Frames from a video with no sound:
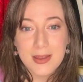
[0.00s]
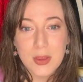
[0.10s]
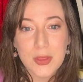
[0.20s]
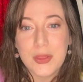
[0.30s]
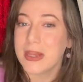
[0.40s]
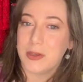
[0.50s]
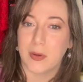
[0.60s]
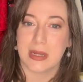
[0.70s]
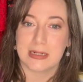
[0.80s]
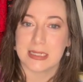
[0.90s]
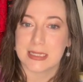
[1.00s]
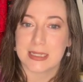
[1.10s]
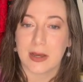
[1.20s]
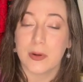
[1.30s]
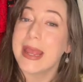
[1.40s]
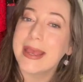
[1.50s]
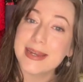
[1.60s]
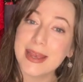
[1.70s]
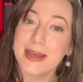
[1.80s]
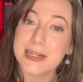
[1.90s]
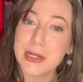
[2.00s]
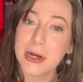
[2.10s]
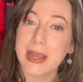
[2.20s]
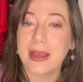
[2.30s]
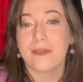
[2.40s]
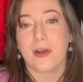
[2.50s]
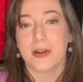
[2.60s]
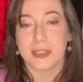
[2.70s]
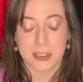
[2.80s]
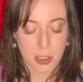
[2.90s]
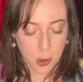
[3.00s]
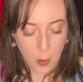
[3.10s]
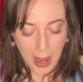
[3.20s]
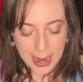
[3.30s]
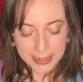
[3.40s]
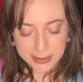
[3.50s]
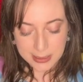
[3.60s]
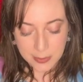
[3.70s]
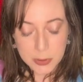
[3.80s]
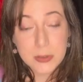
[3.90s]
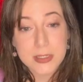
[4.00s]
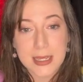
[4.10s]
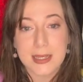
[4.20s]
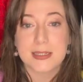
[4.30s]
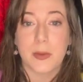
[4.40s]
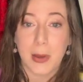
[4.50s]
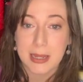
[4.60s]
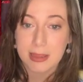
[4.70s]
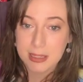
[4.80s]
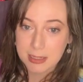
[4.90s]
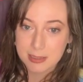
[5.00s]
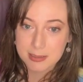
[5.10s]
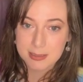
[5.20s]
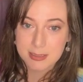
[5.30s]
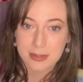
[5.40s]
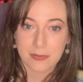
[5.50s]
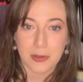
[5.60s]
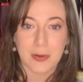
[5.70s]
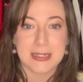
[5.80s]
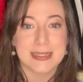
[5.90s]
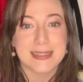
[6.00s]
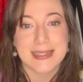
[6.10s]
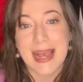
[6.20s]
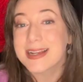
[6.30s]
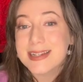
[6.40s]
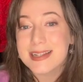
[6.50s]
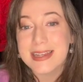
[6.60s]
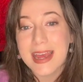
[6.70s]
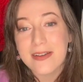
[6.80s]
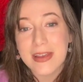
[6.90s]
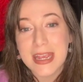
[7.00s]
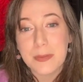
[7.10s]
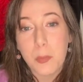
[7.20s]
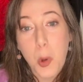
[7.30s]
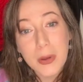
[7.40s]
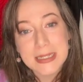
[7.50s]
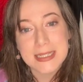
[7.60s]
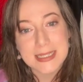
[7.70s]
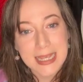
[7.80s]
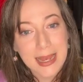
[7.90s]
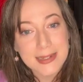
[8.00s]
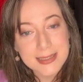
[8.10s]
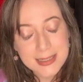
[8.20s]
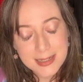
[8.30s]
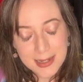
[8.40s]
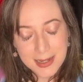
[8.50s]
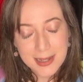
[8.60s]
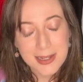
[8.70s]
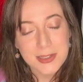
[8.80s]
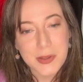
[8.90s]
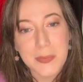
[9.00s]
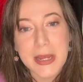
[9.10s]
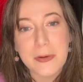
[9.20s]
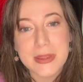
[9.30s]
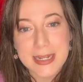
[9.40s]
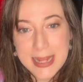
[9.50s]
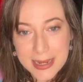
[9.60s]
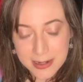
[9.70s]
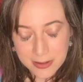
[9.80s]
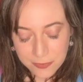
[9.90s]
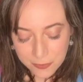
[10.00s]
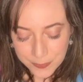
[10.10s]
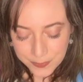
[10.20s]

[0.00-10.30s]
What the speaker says: then you got a discount. And I had a Target gift card. So I ended up using it to buy these, even though I didn't technically have 8 points yet. So I'm now in the negative,